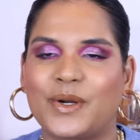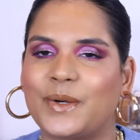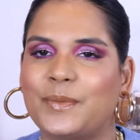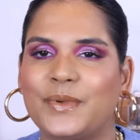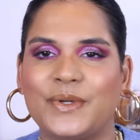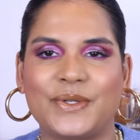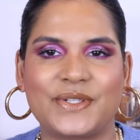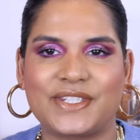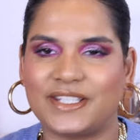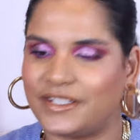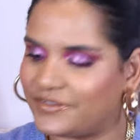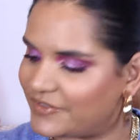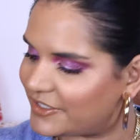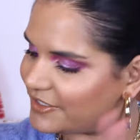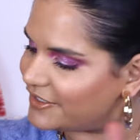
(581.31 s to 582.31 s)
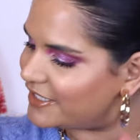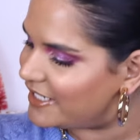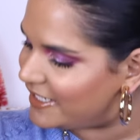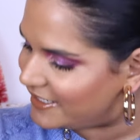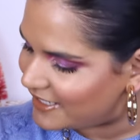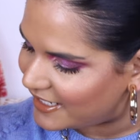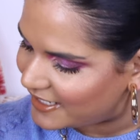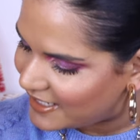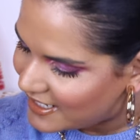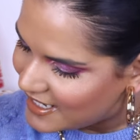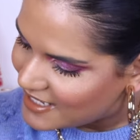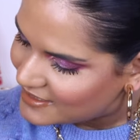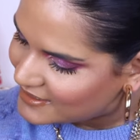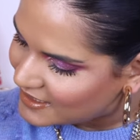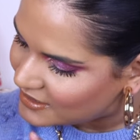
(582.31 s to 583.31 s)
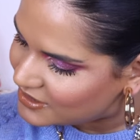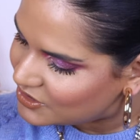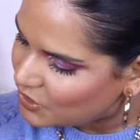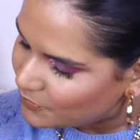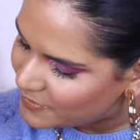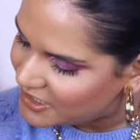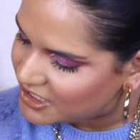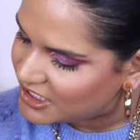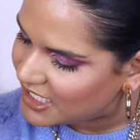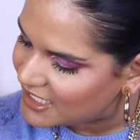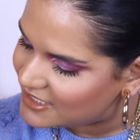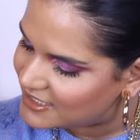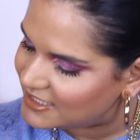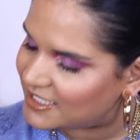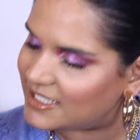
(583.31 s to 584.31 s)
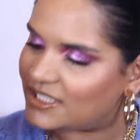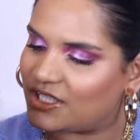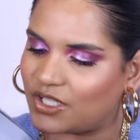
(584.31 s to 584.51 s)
purple, silver, green. Like, it's got so many shades in it.